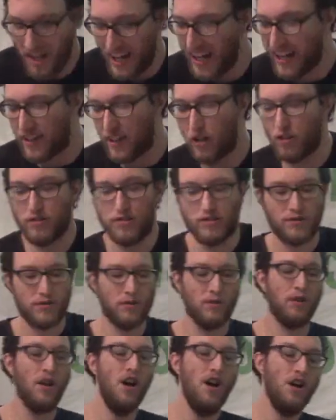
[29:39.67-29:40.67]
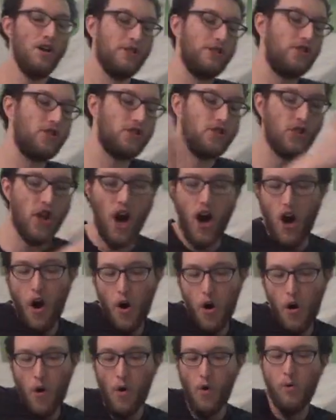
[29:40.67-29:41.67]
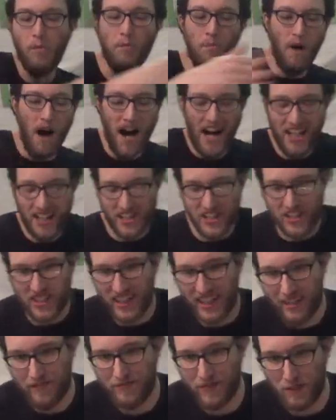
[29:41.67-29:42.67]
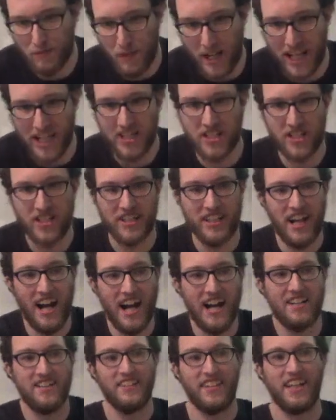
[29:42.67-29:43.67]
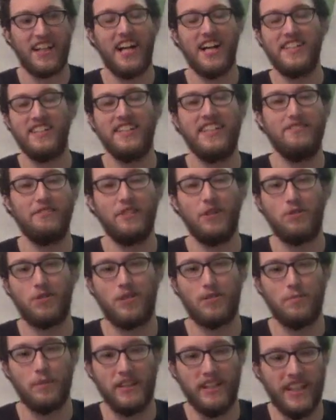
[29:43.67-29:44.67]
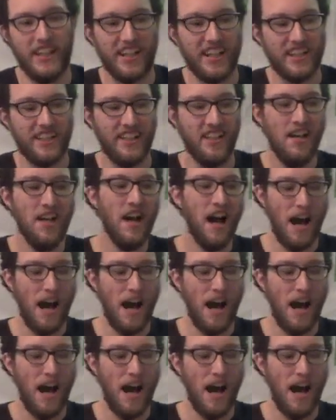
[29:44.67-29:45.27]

It goes through so much information. I like I didn't even know where to begin.